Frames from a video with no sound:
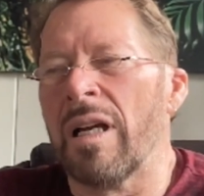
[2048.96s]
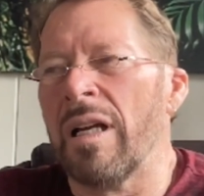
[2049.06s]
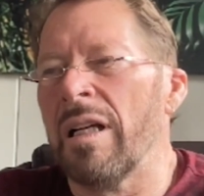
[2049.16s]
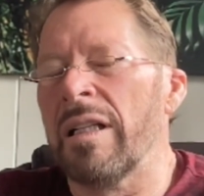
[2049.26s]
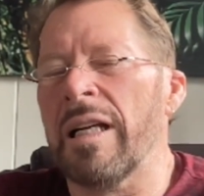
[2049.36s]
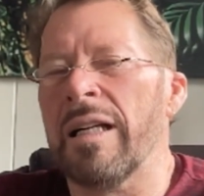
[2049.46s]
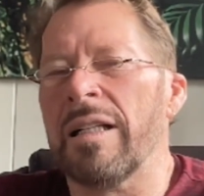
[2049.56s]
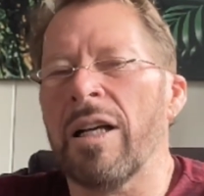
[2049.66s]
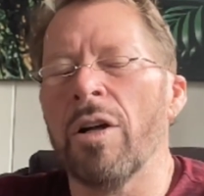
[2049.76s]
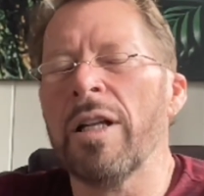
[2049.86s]

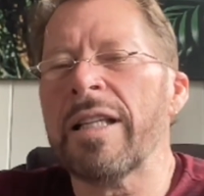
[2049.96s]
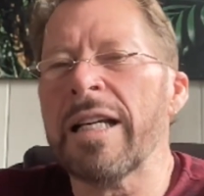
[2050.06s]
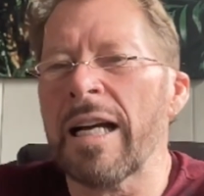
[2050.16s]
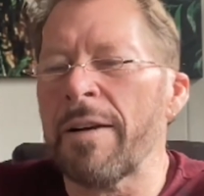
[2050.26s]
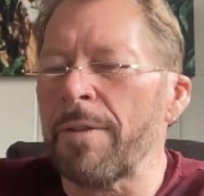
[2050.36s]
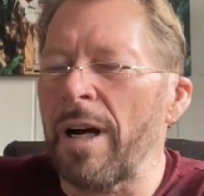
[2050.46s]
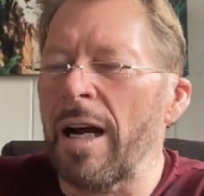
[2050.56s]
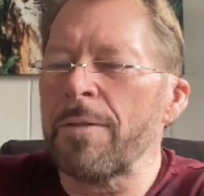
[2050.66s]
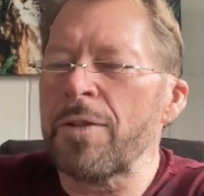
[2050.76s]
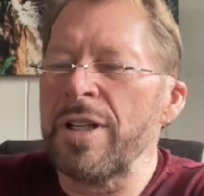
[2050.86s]
The only thing
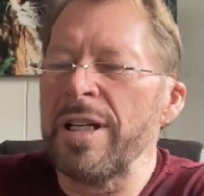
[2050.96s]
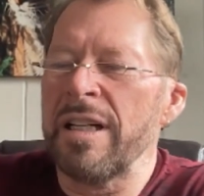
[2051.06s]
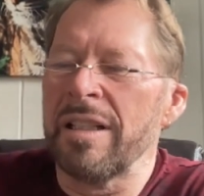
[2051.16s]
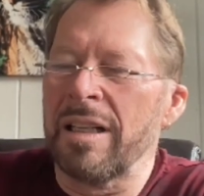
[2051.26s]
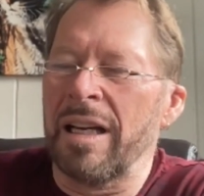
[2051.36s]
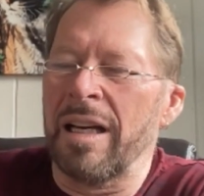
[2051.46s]
I've seen